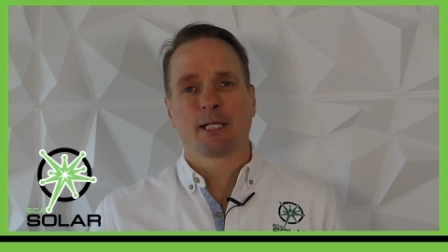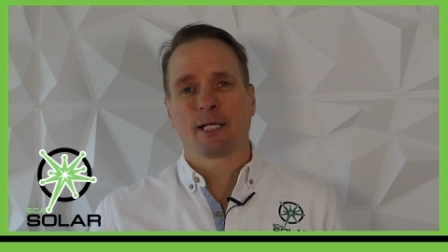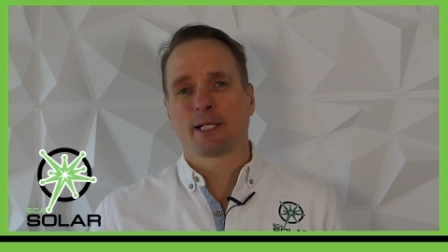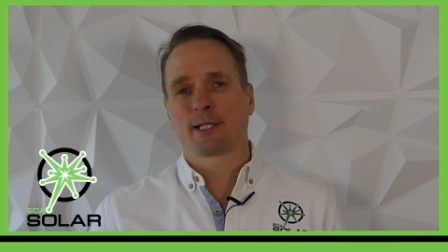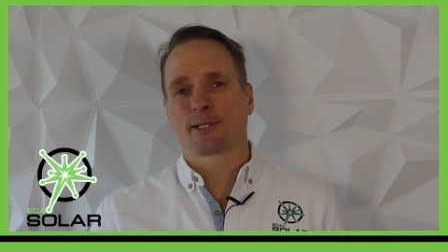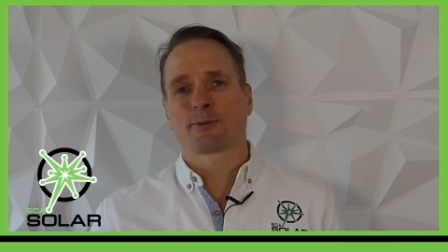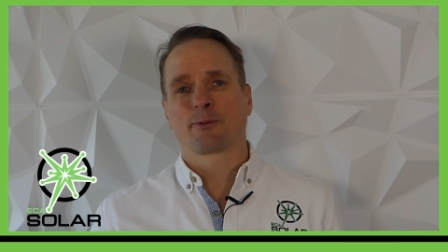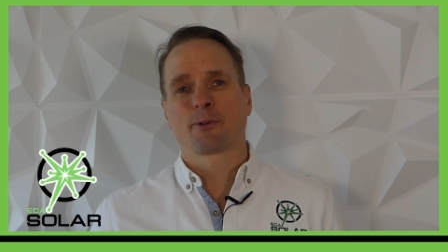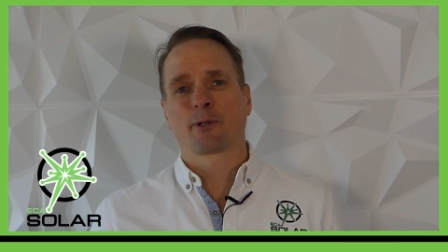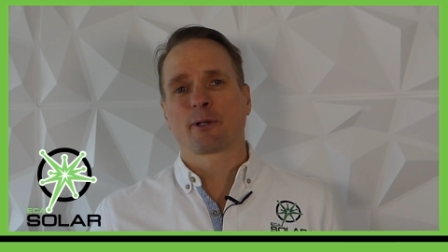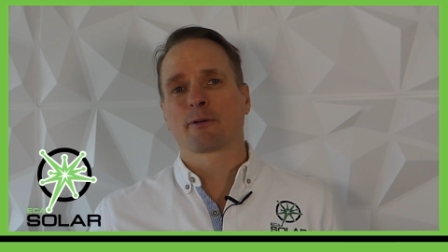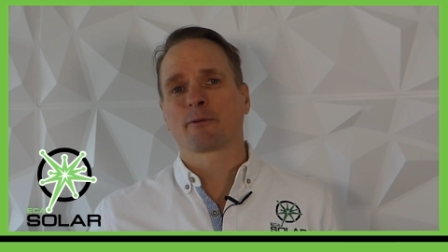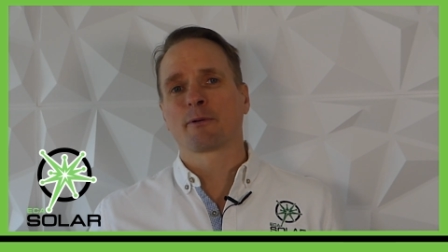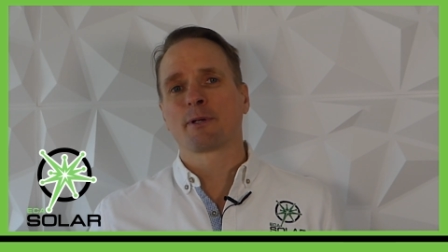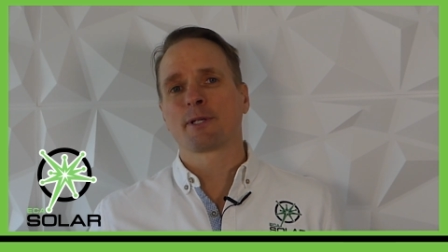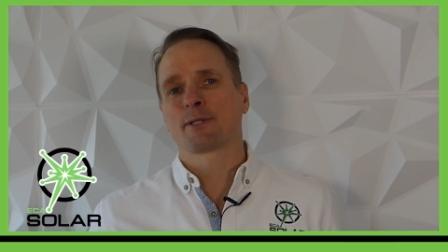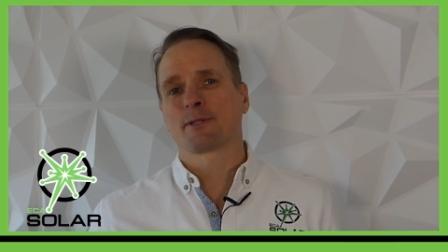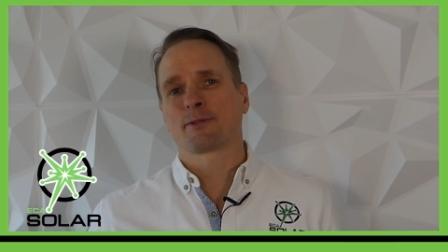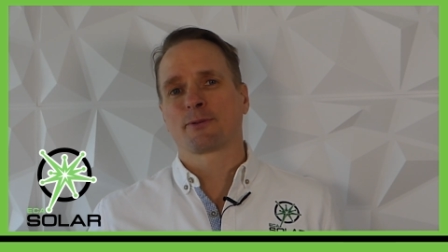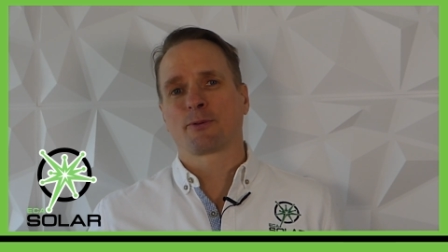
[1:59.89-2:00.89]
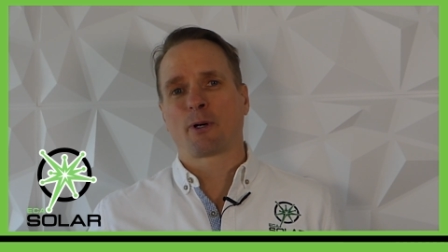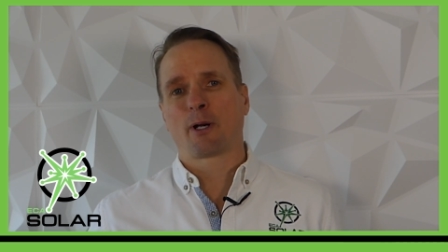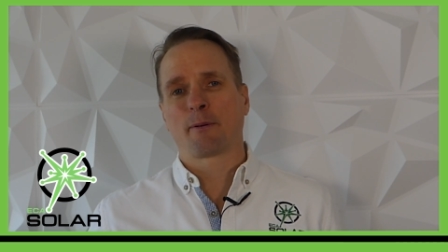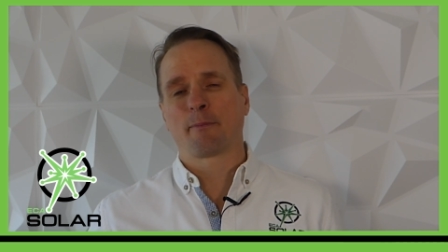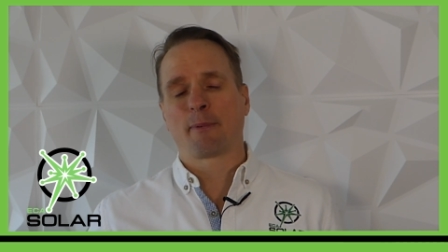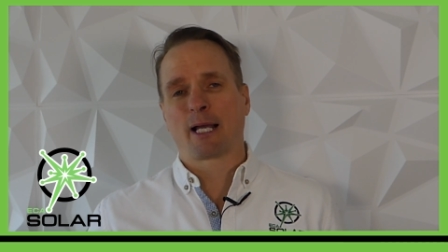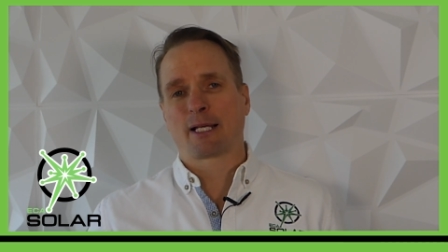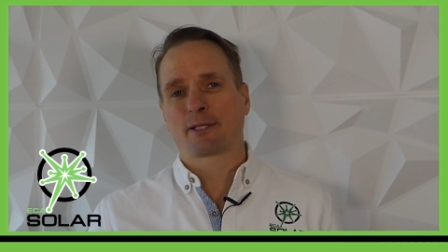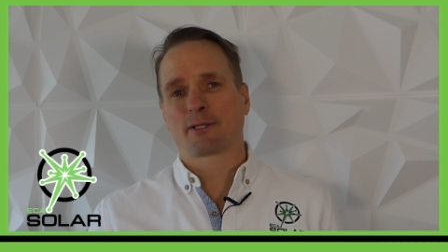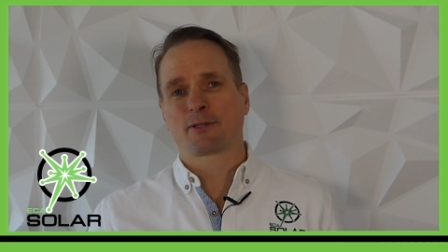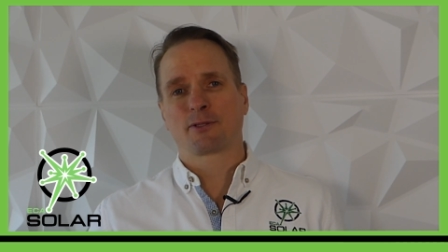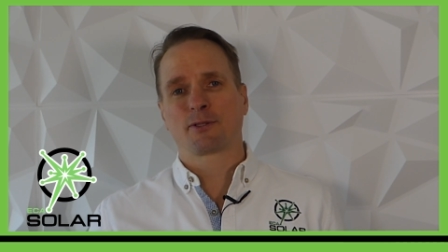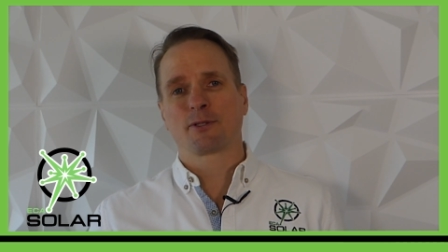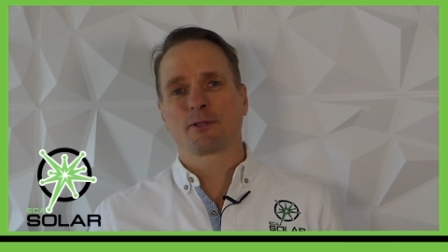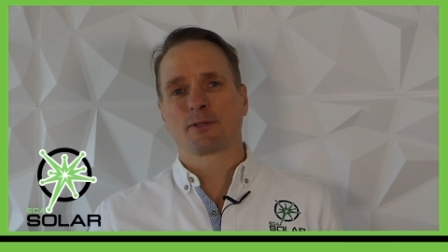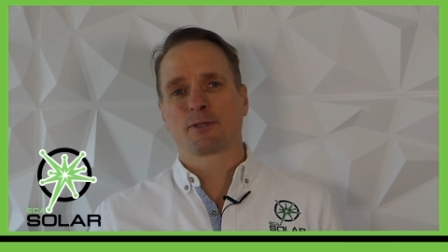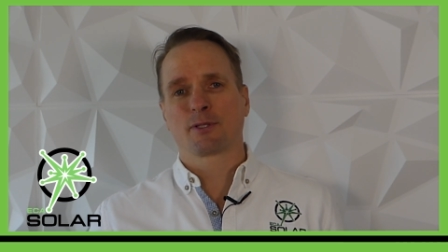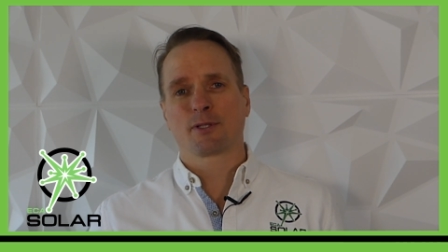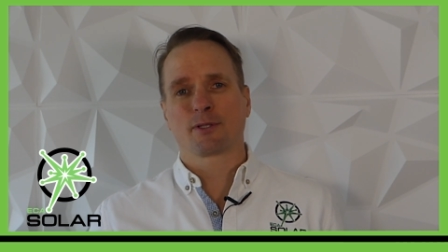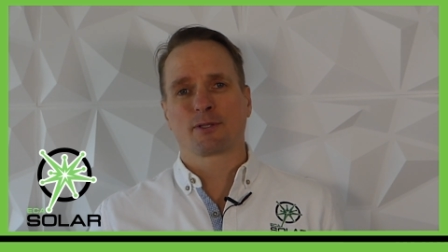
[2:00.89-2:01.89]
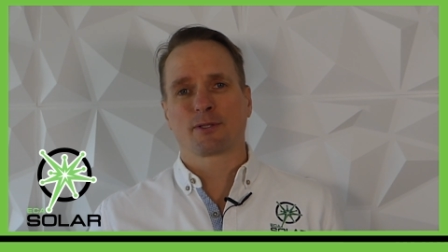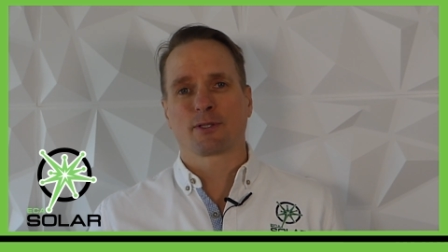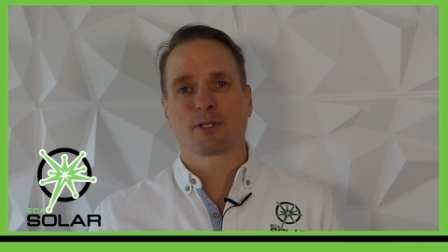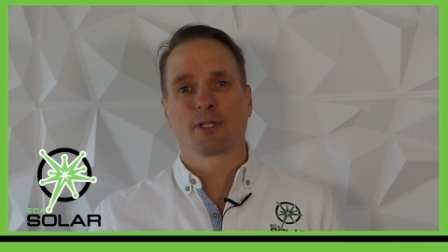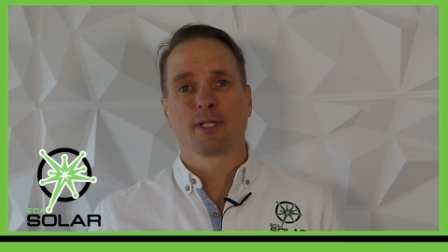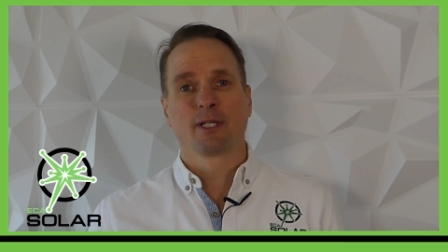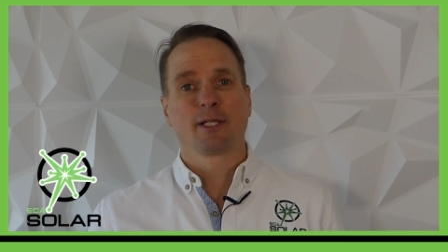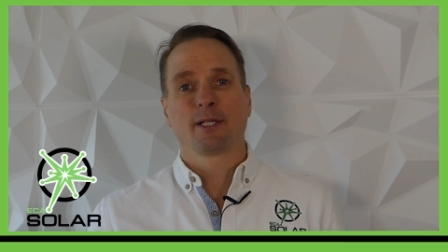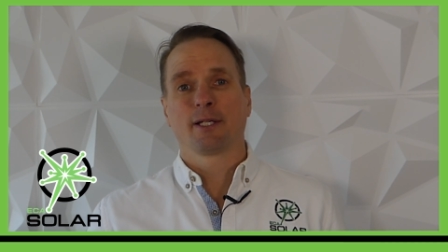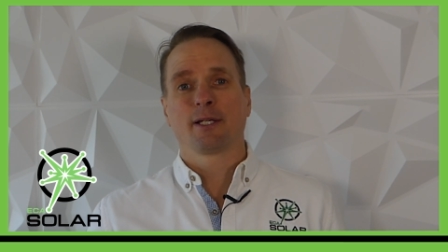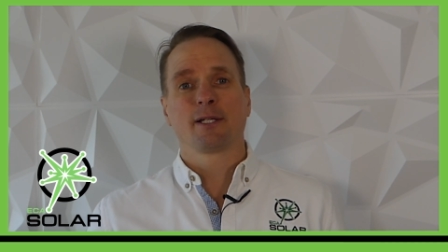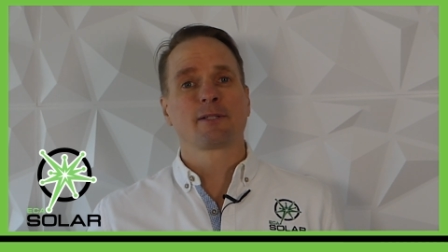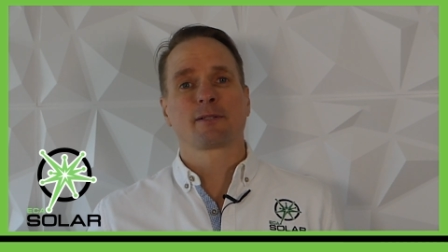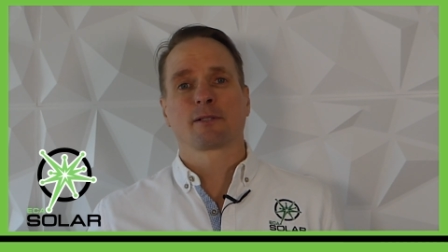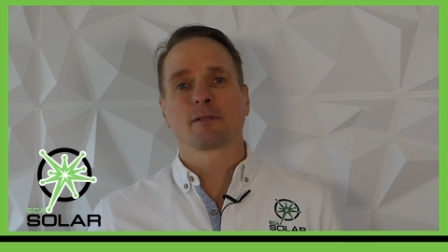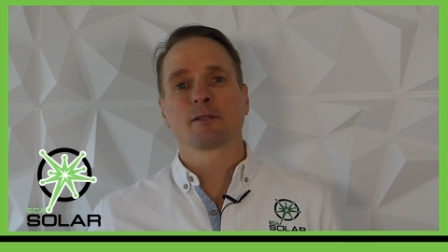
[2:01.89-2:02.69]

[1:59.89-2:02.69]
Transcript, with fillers: and it's one of the reasons why Massachusetts is a